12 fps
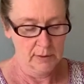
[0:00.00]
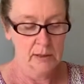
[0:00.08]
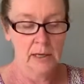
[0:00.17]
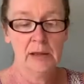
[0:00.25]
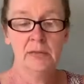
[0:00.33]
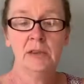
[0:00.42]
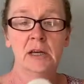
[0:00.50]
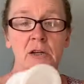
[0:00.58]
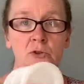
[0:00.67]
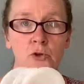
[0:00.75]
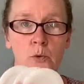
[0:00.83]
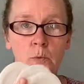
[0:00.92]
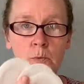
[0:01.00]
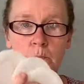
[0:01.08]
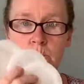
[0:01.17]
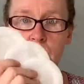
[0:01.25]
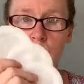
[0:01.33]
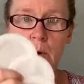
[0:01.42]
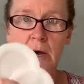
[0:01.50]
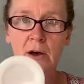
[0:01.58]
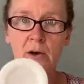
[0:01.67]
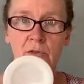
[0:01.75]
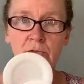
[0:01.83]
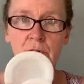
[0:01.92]
and then
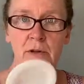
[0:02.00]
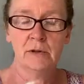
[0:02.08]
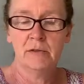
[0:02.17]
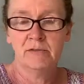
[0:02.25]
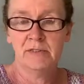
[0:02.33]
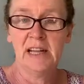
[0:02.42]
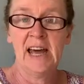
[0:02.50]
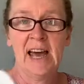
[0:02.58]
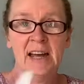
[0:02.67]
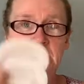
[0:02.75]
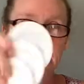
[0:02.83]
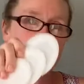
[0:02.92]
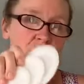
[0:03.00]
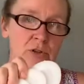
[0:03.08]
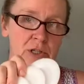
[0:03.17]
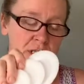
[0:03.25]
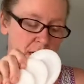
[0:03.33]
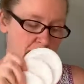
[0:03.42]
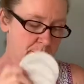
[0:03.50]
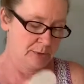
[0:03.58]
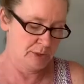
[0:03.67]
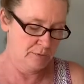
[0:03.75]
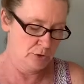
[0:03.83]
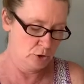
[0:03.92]
12 flats for the tops
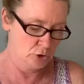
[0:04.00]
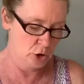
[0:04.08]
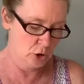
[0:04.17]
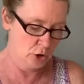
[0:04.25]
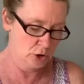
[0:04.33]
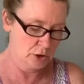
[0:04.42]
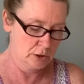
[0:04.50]
of your jars.